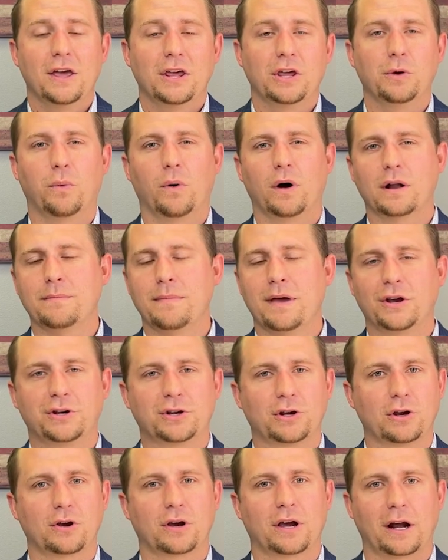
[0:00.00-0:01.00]
You want to make
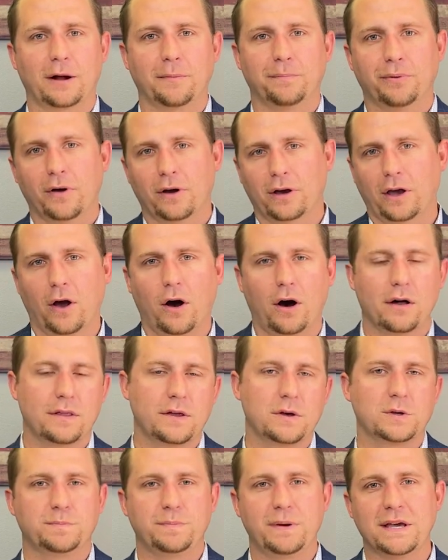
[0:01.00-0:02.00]
sure you're kind of plugging all
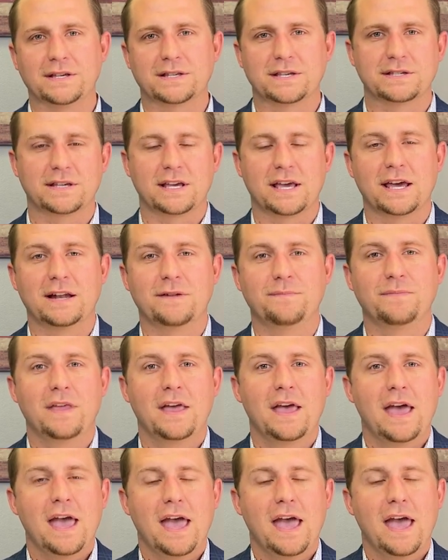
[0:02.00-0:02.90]
those pieces in.